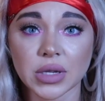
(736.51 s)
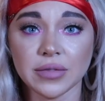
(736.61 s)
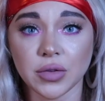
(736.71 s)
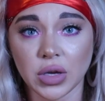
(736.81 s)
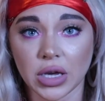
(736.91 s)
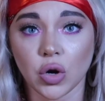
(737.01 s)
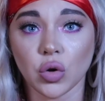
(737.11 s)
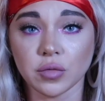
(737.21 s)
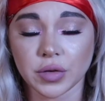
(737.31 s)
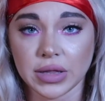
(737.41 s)
If you get
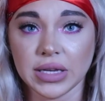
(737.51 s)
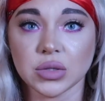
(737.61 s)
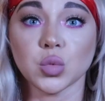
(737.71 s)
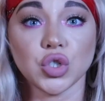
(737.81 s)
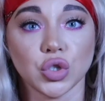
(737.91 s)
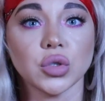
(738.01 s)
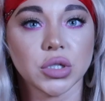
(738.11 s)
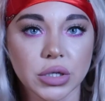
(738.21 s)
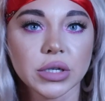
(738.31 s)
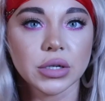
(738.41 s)
over this, which you
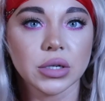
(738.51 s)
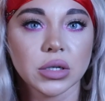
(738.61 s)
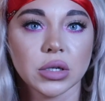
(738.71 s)
should,